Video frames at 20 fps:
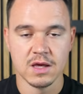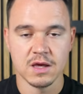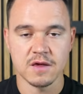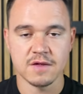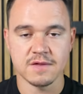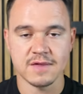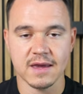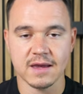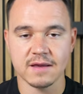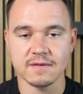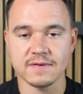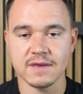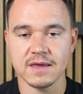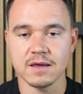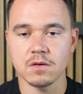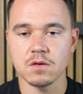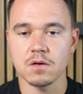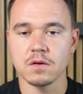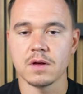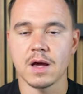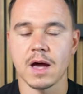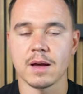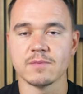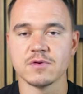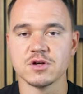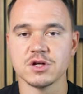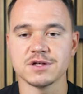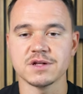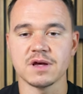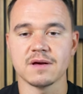Second thing, I'm
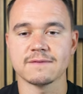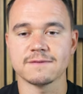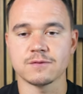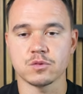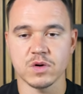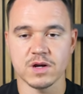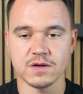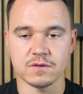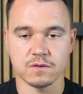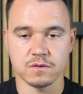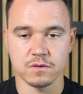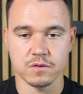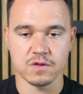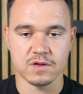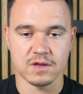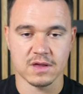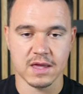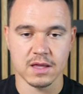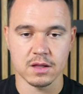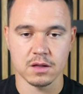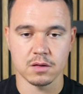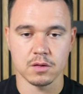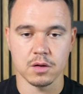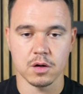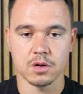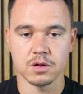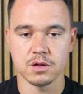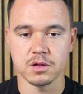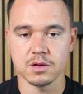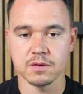not afraid to scale.
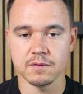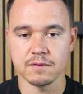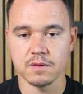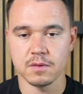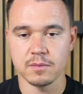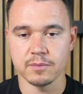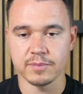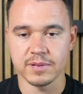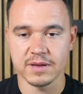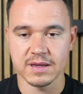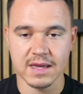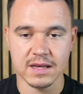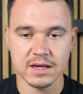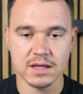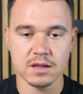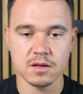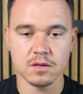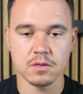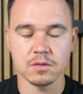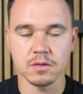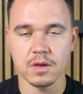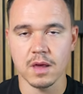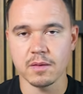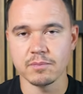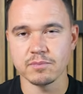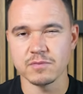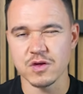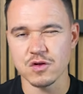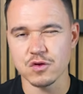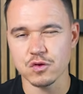On the beginning,
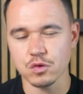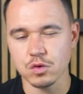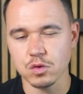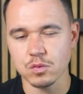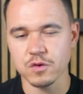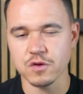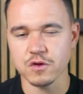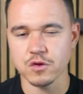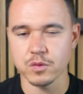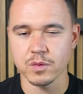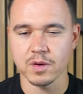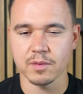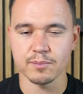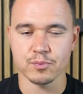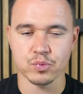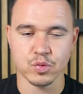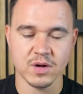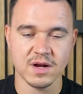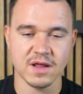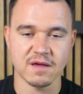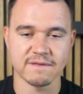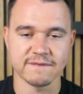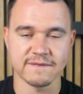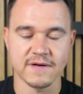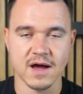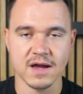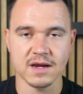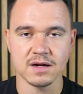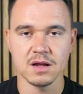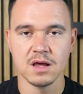the store was doing pretty
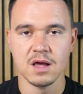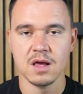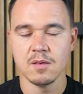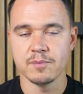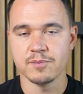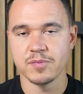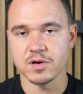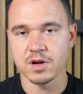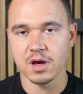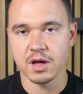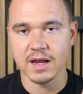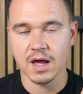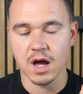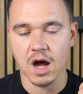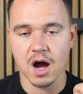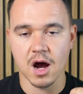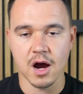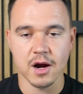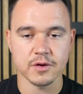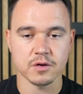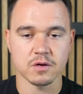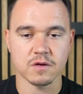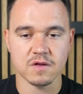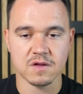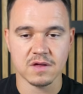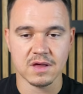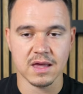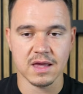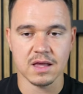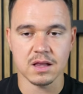fine, but at a higher
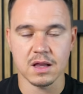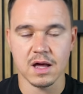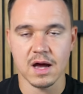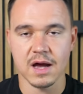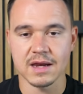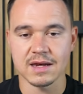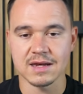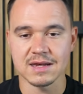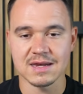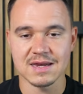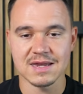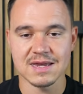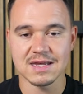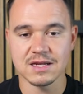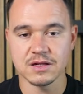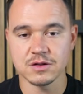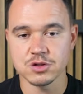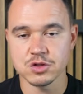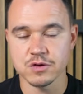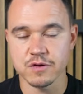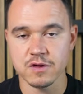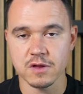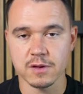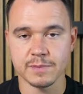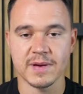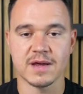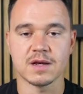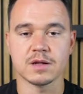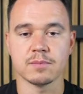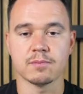scale, I needed to
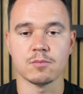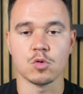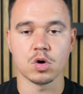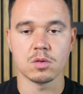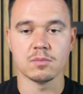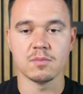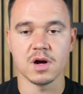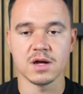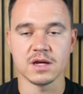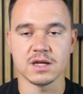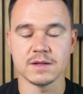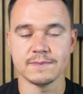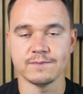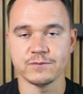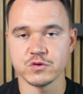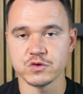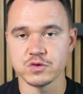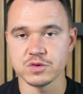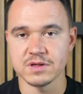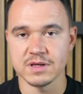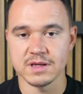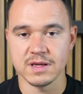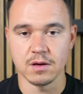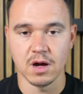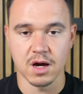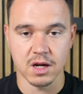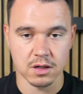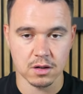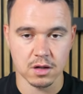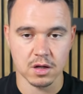spend more money to
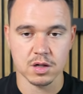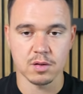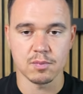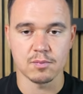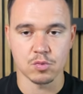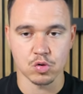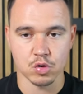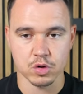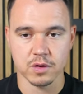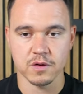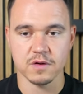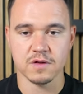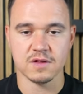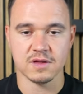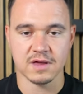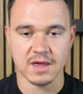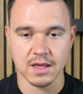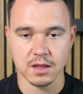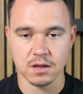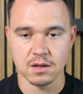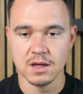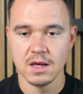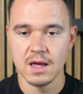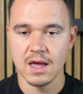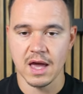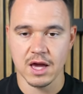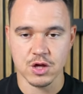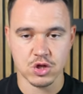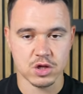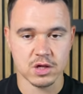unlock more scale.
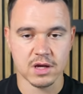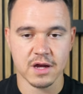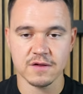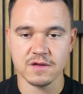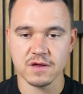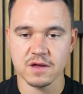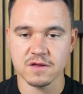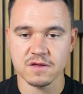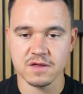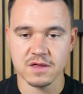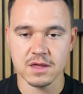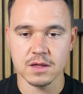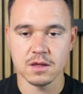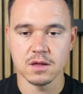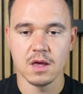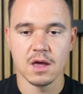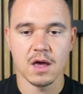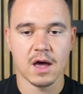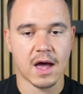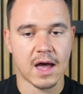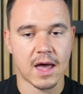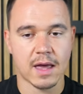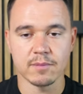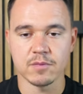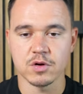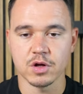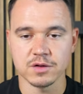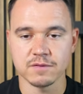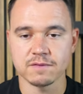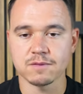As you guys can see, I'm
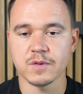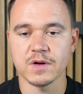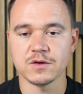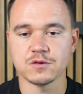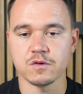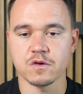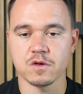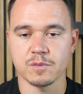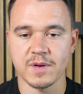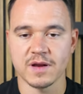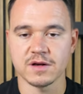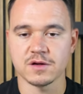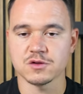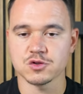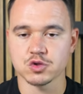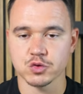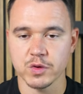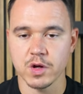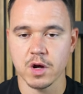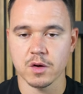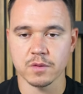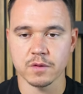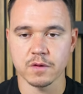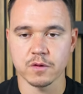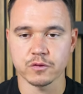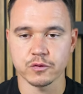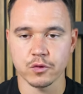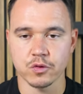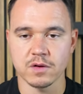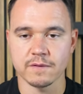not afraid to spend
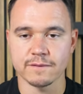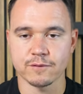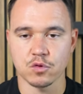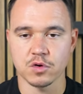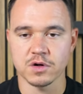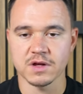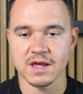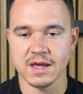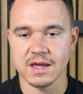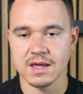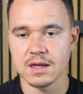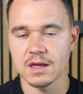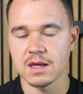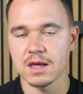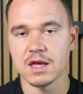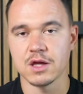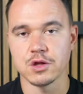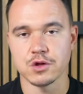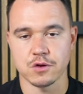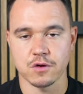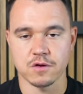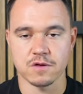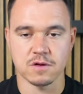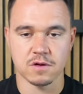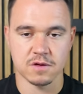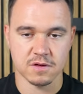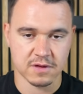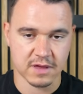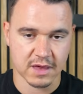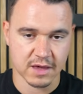334K in just
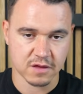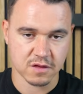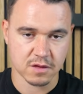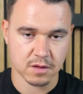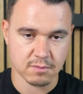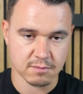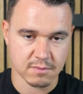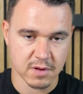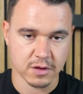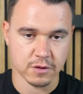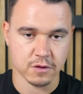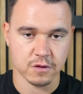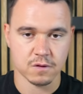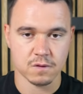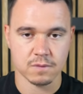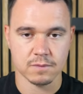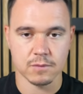6 months,